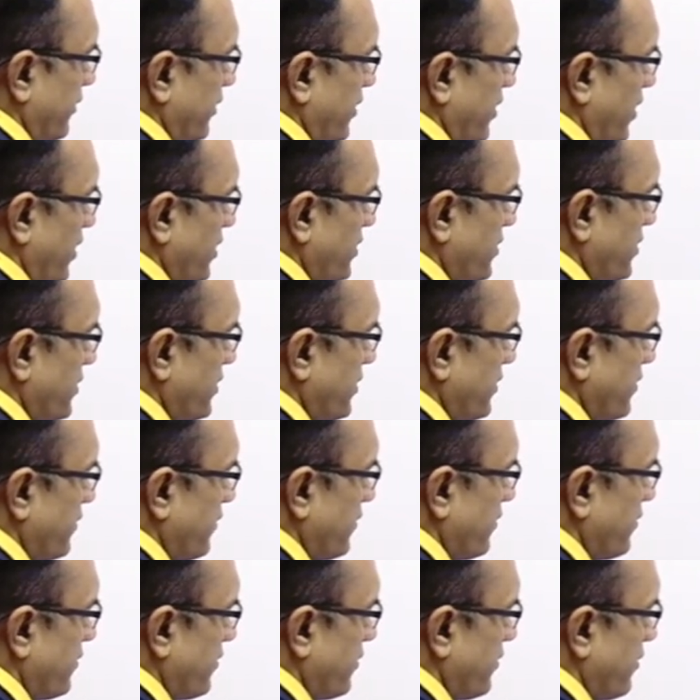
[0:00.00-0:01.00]
These
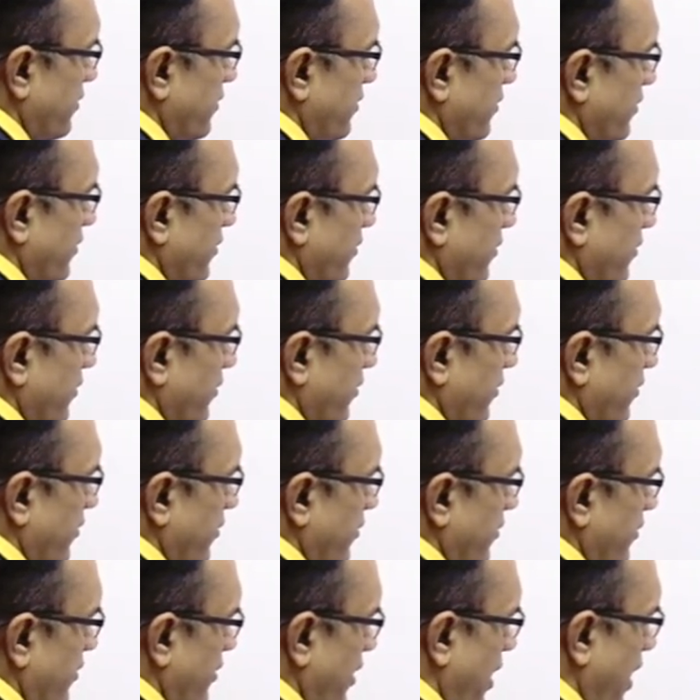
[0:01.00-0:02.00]

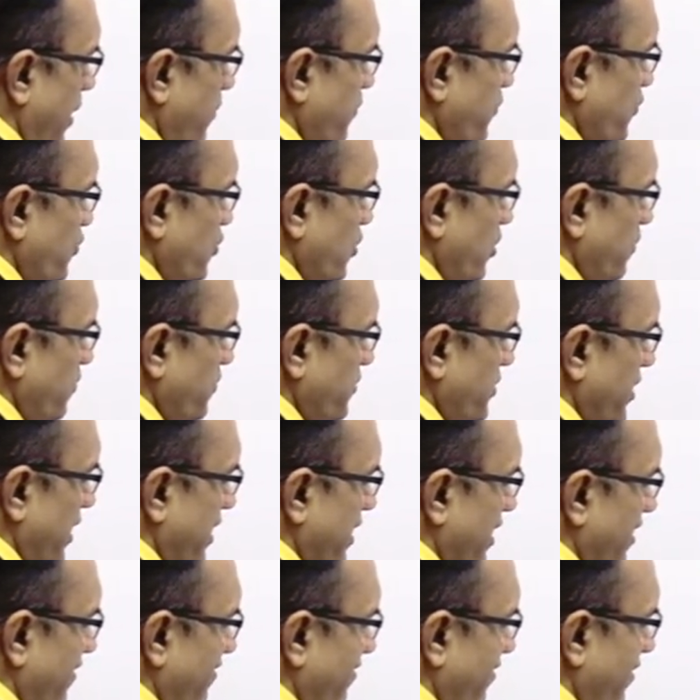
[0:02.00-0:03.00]
types of
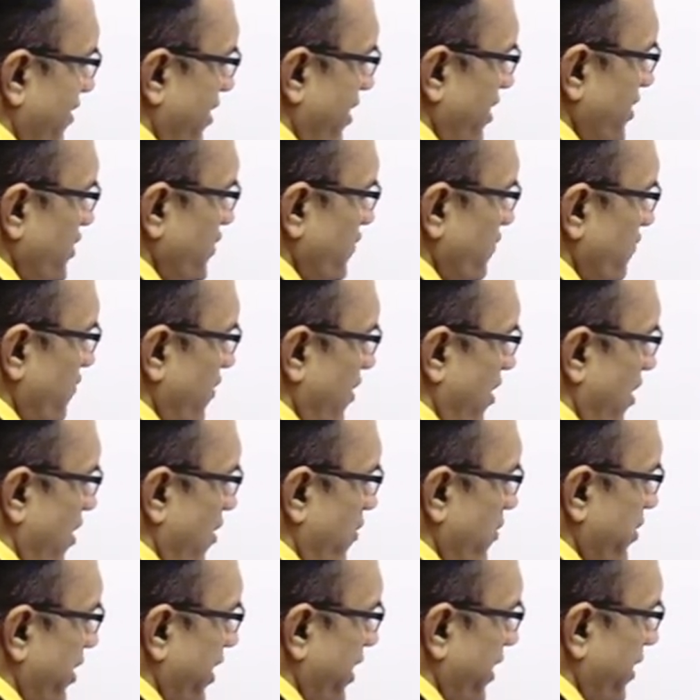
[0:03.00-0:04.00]
sacrifice
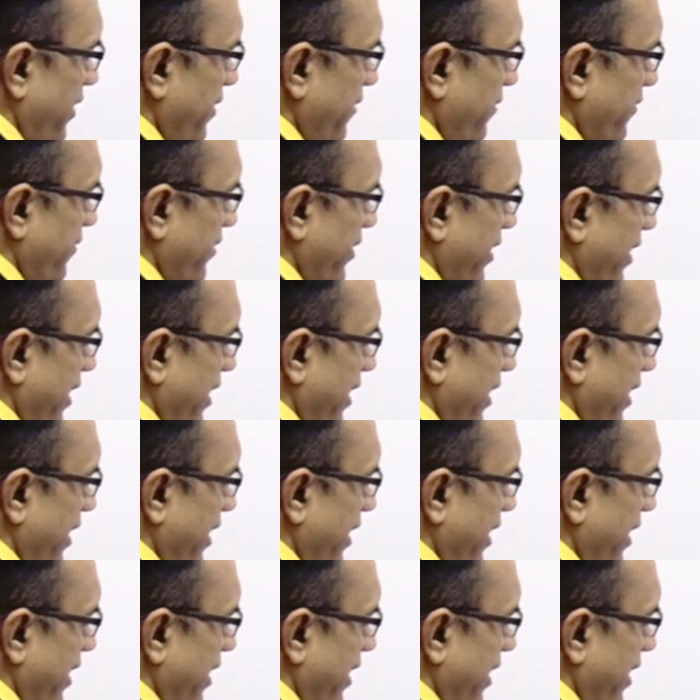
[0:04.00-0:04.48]
found in